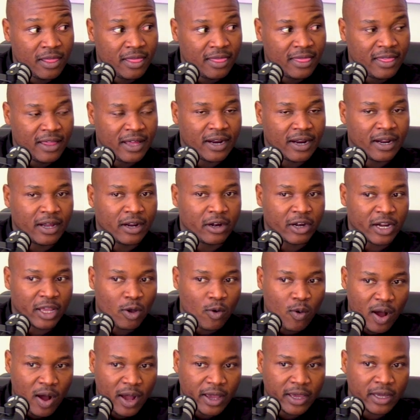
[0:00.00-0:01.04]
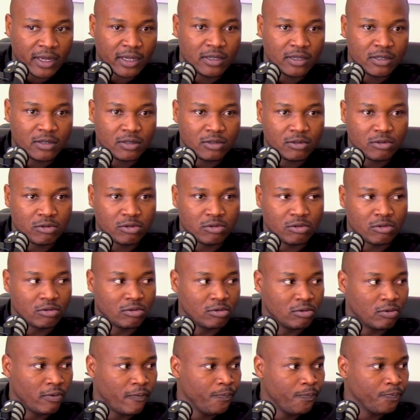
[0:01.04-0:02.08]
that are required
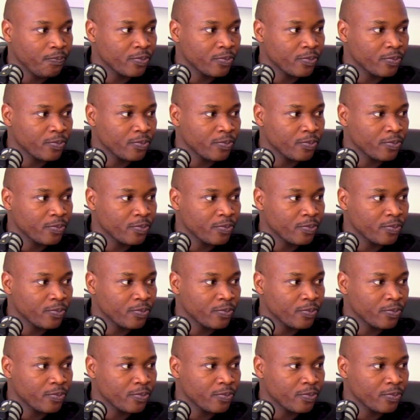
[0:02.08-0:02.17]
to